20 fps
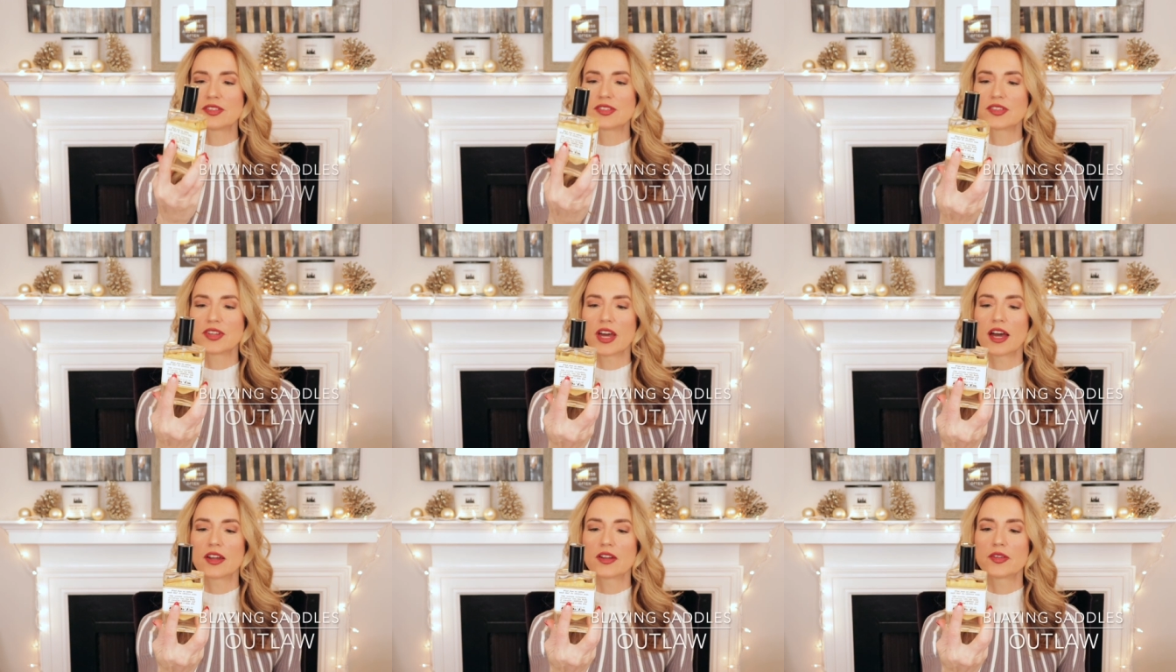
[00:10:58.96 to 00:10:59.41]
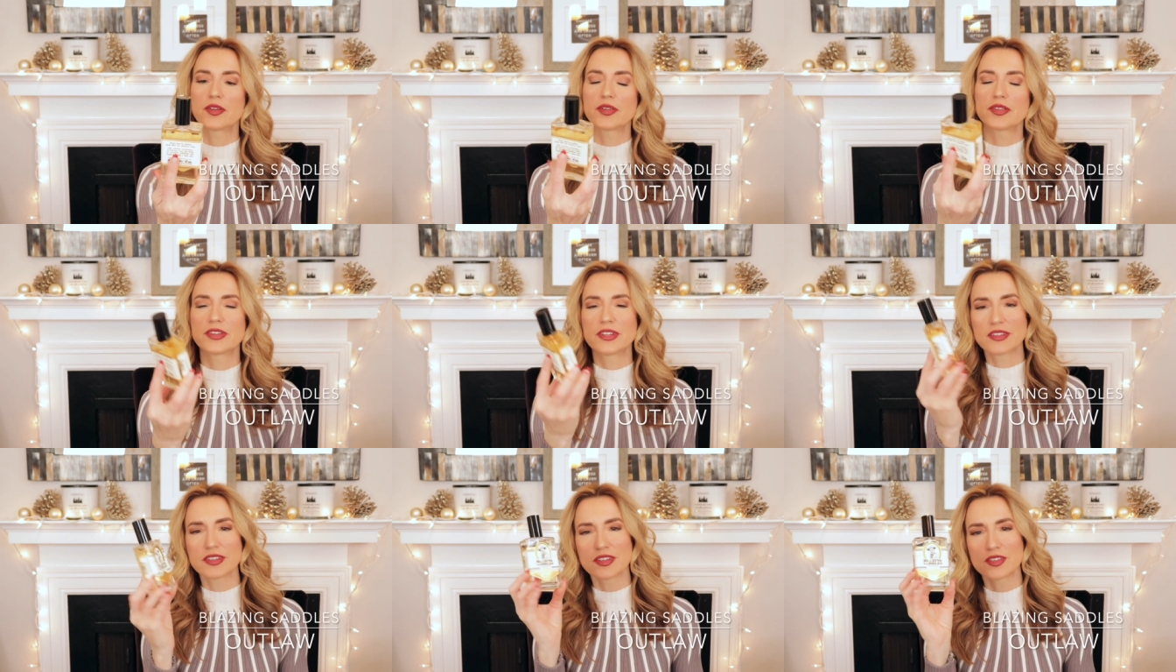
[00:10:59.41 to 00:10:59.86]

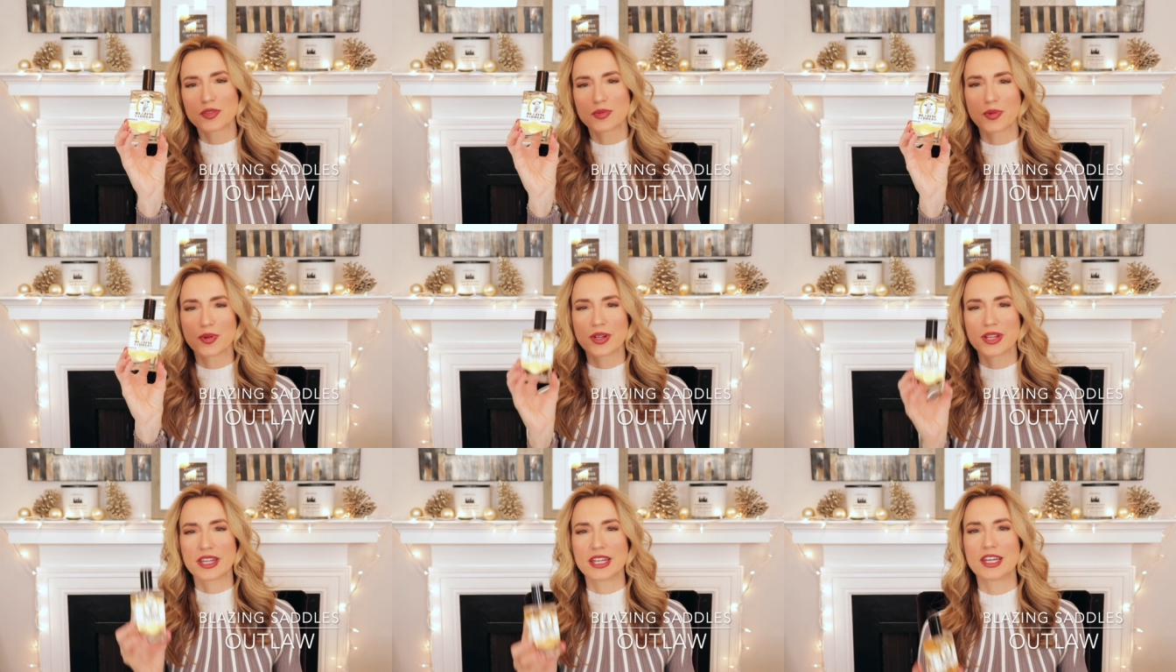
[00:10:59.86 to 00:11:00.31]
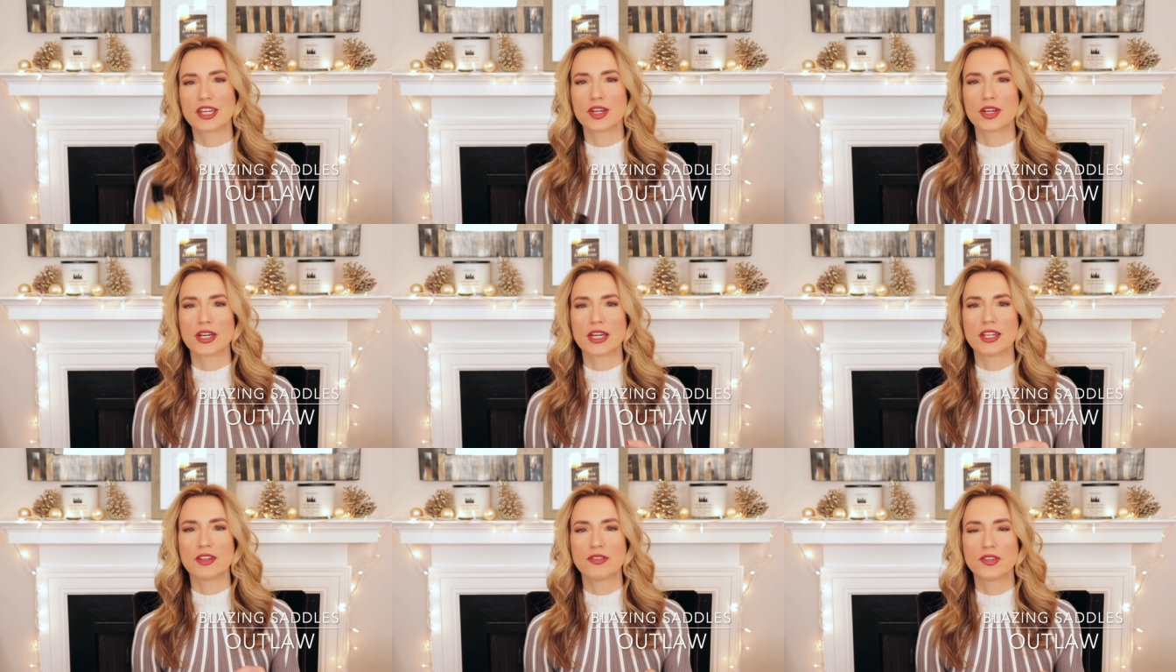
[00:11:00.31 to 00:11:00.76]
Saddles. This is really
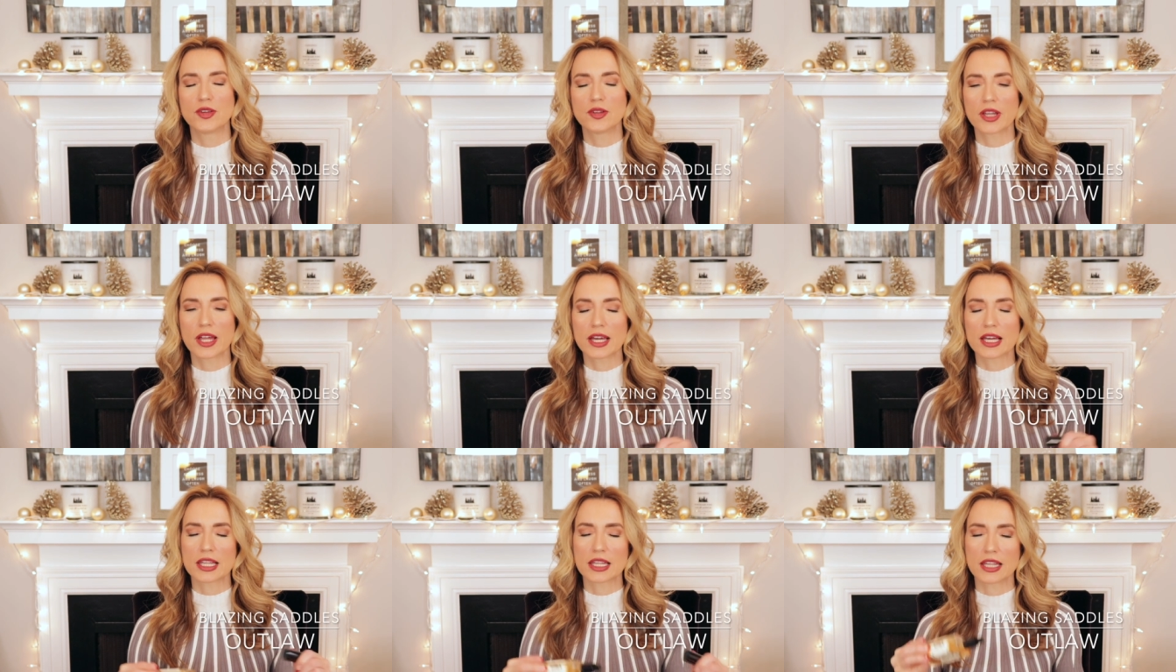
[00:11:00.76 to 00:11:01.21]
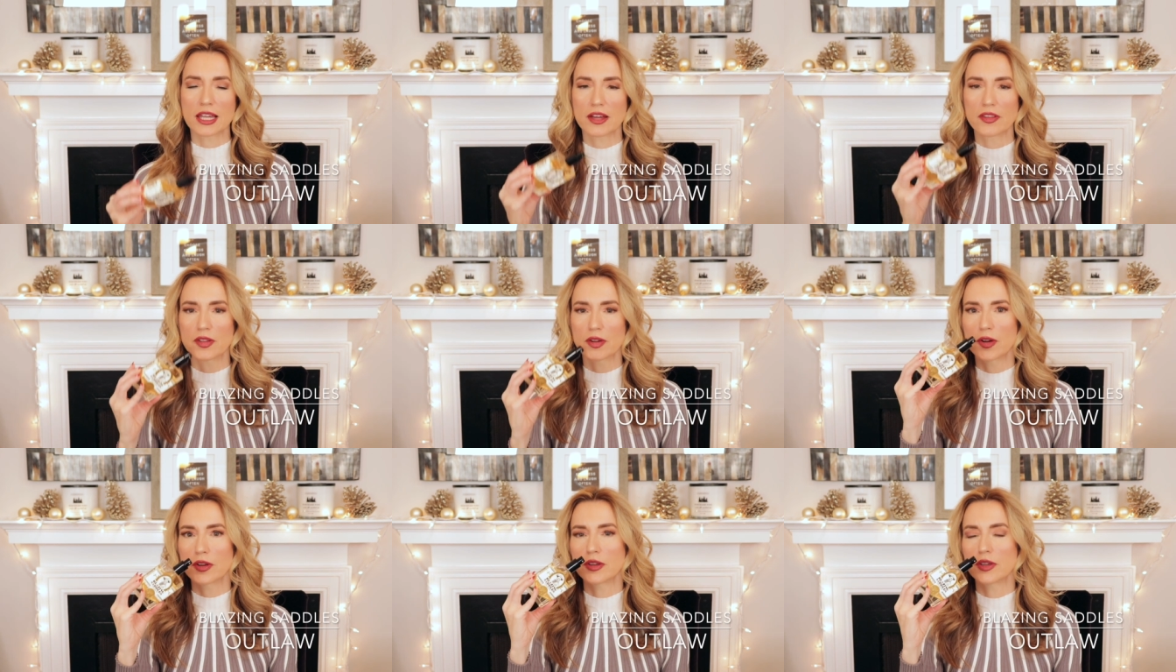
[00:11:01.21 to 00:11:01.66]
good. If you like
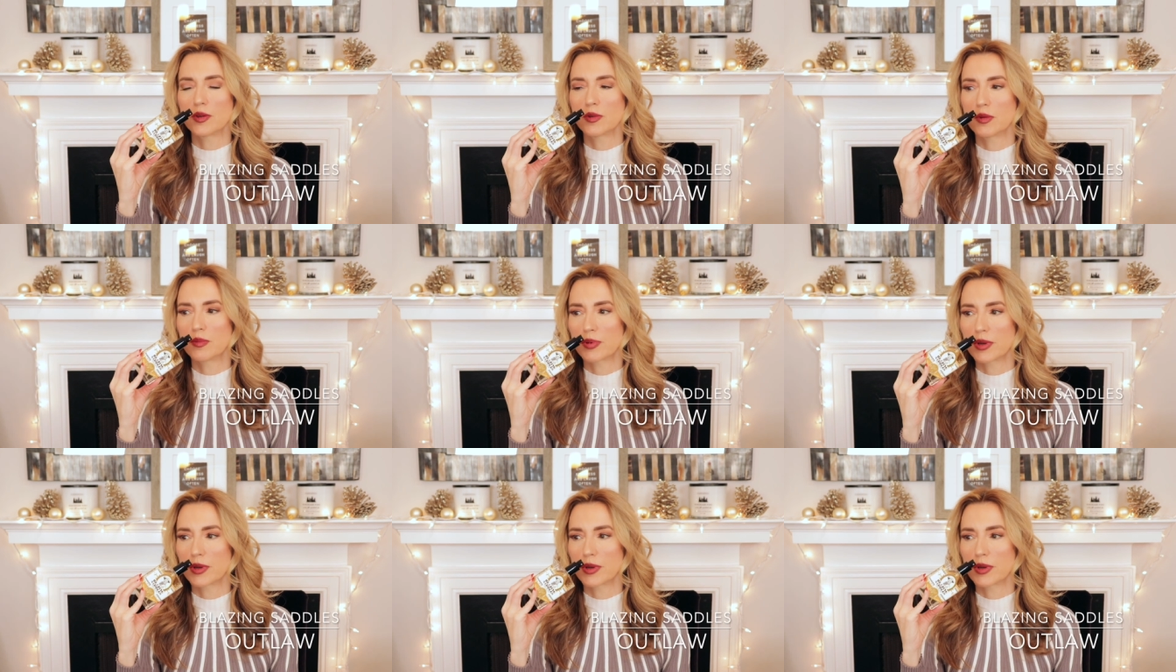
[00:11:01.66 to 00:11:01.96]
leather, you would